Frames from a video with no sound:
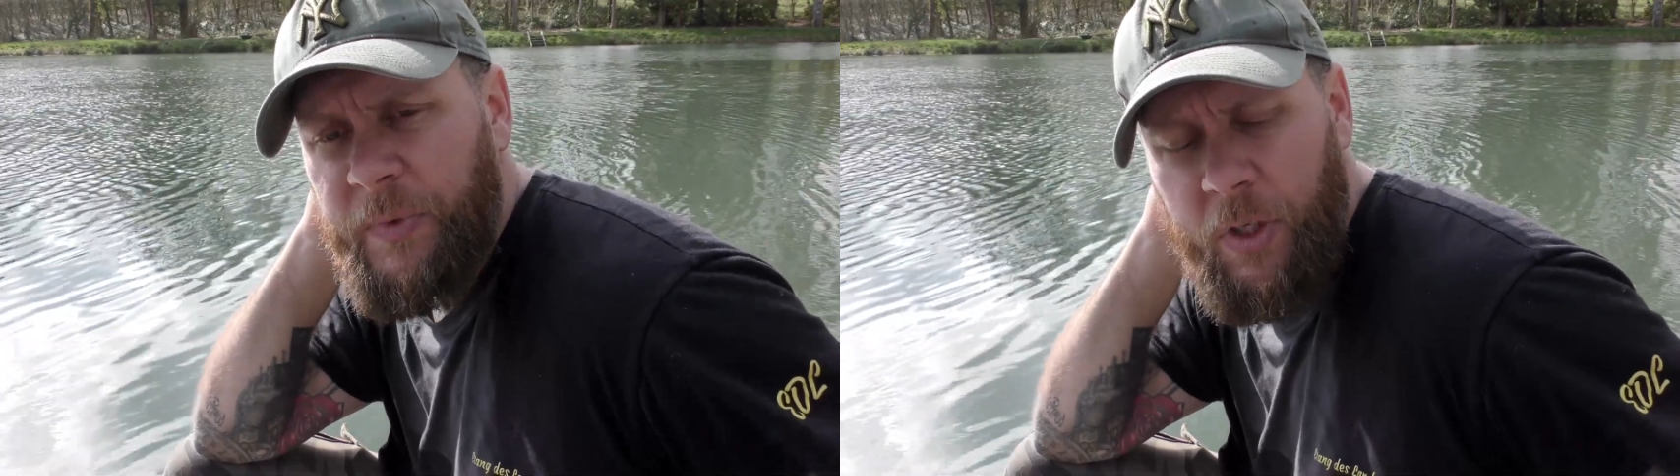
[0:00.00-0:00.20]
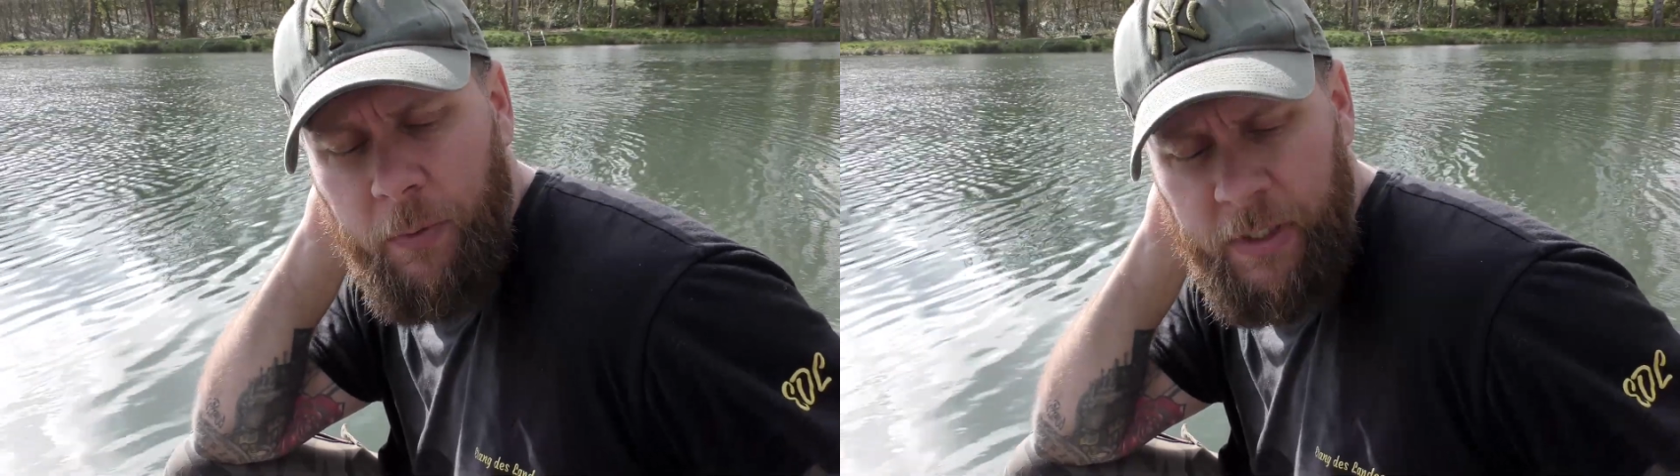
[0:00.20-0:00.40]

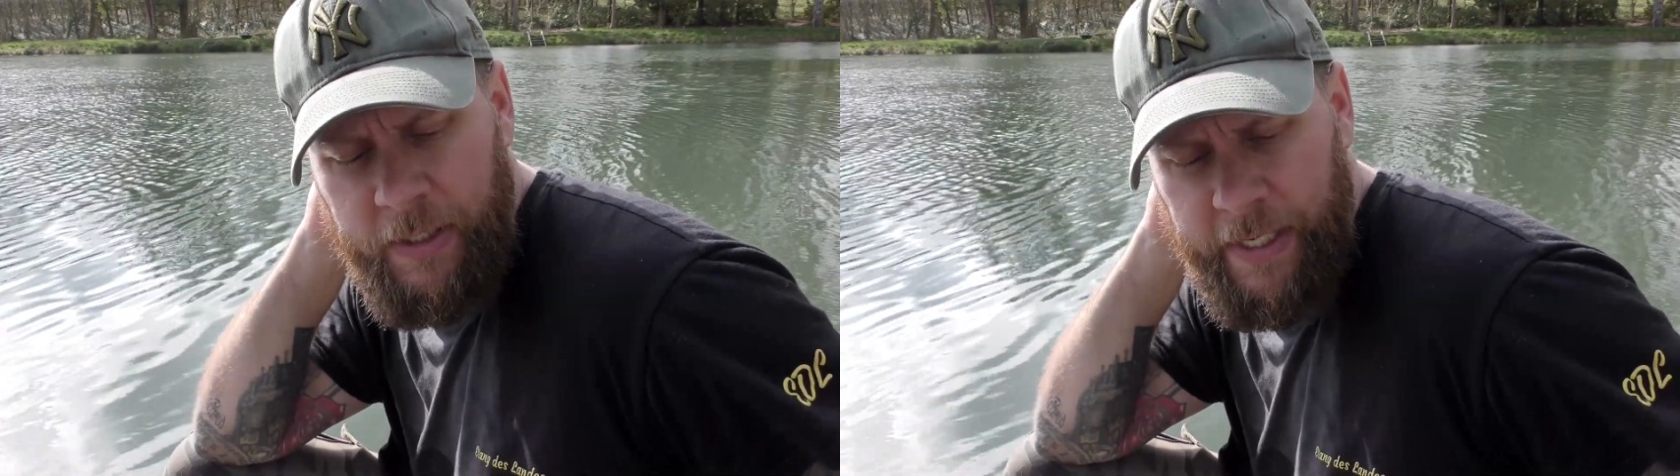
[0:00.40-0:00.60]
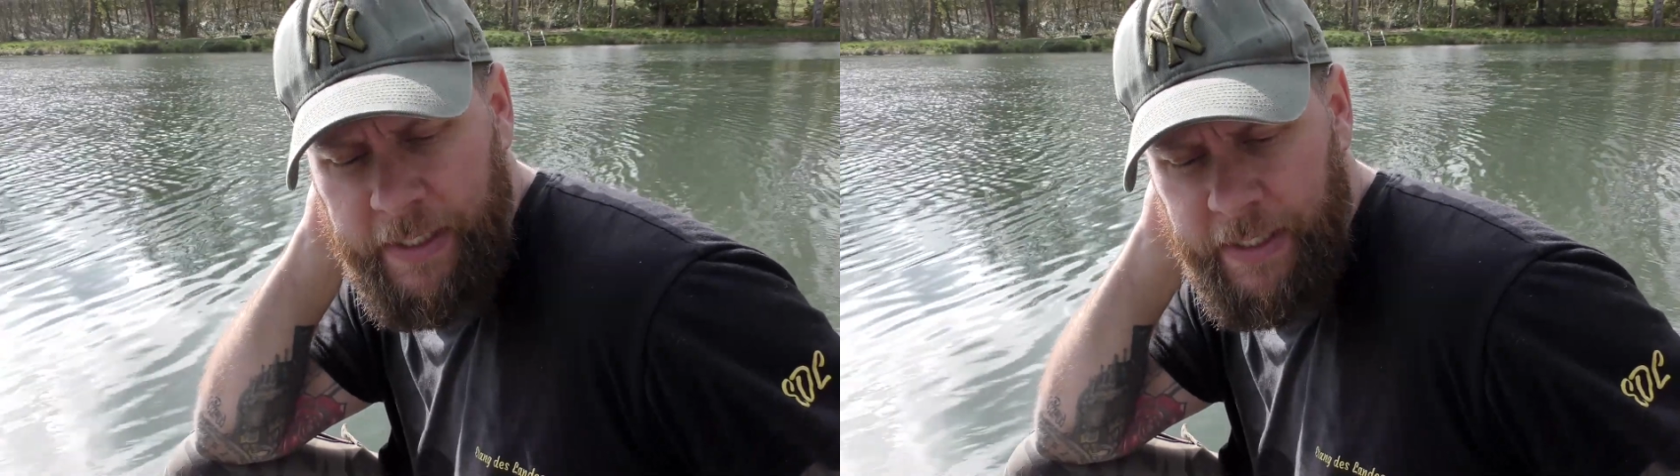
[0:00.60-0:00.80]
so we're going
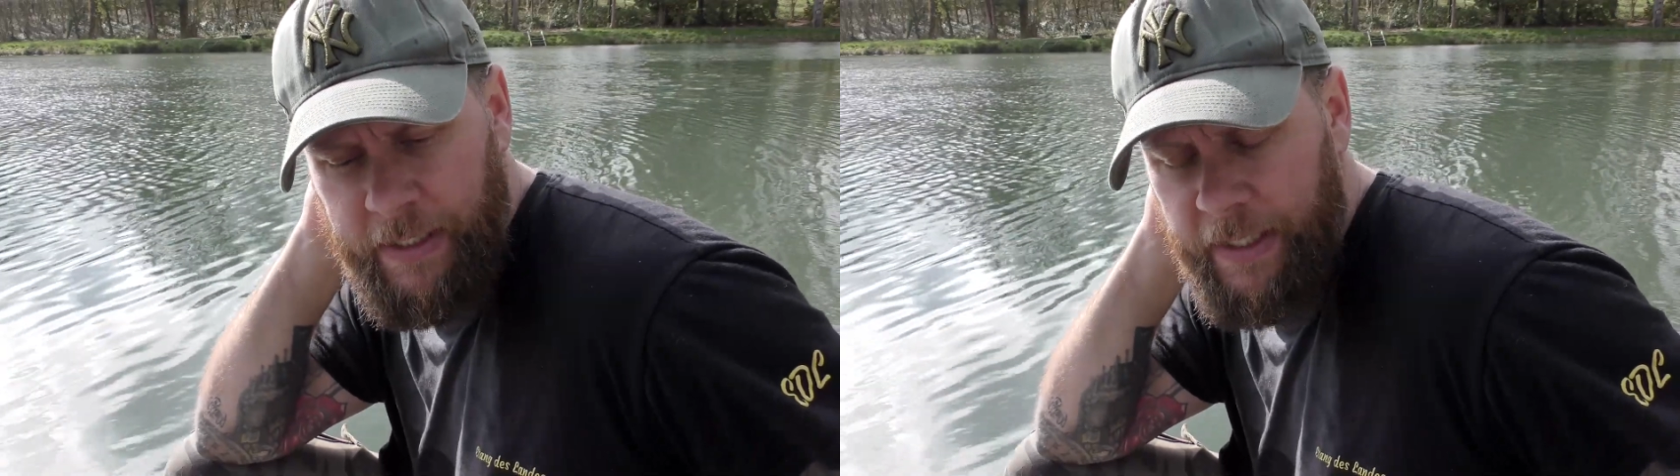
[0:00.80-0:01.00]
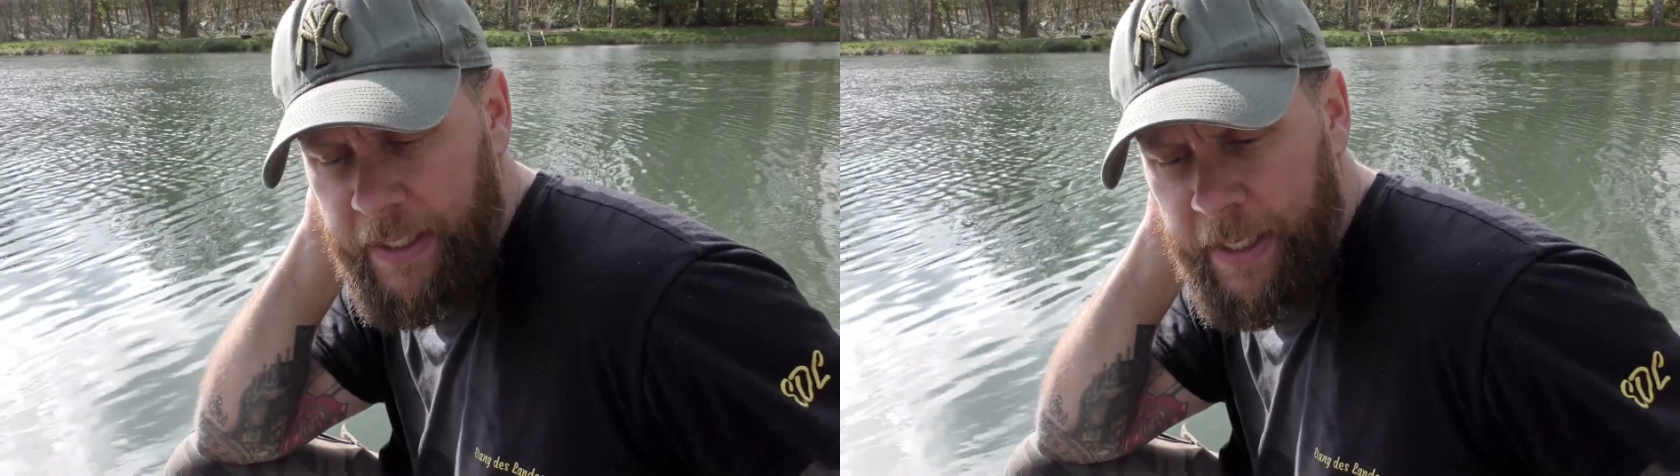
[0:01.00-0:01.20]
to test
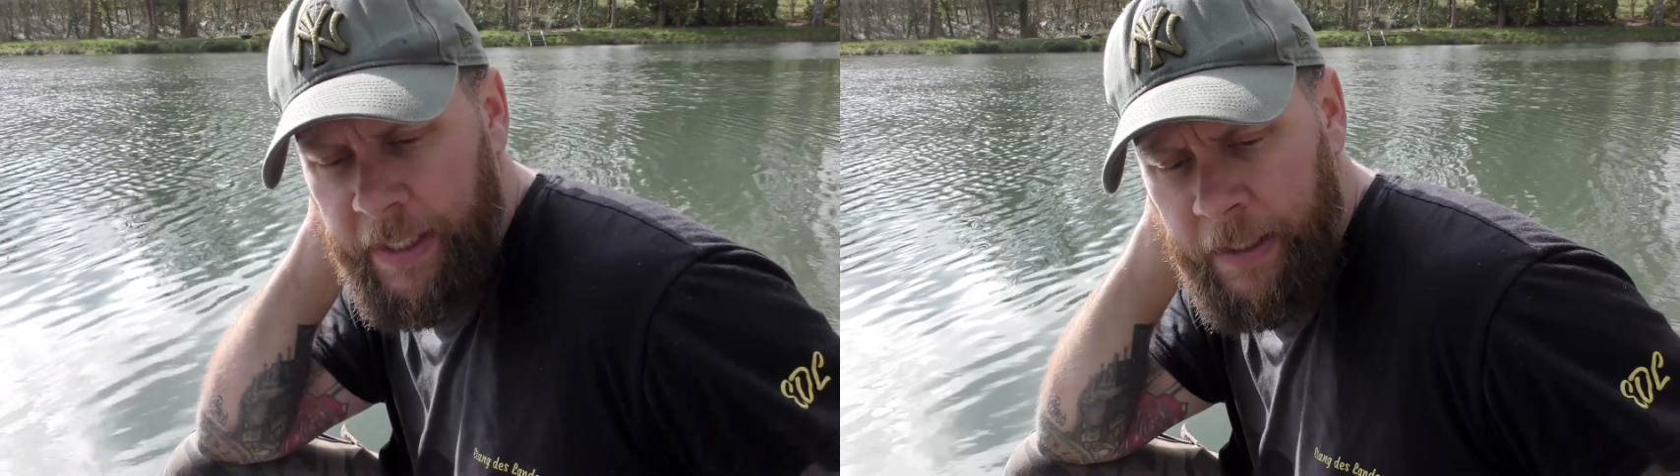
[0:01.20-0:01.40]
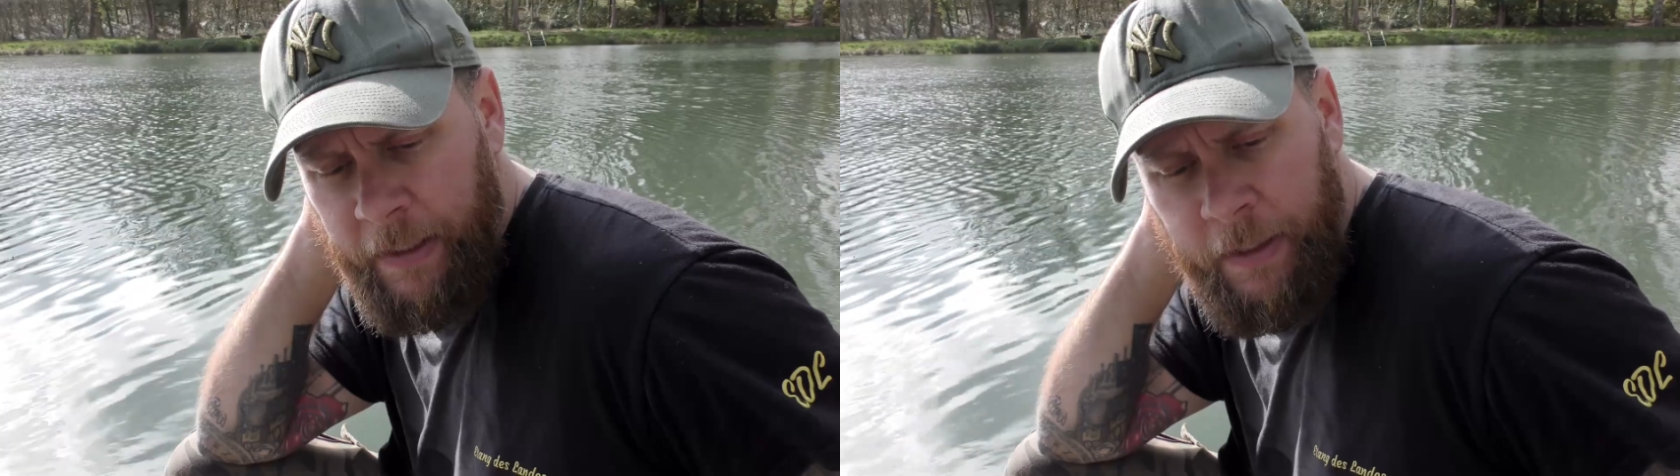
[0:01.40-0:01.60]
it today.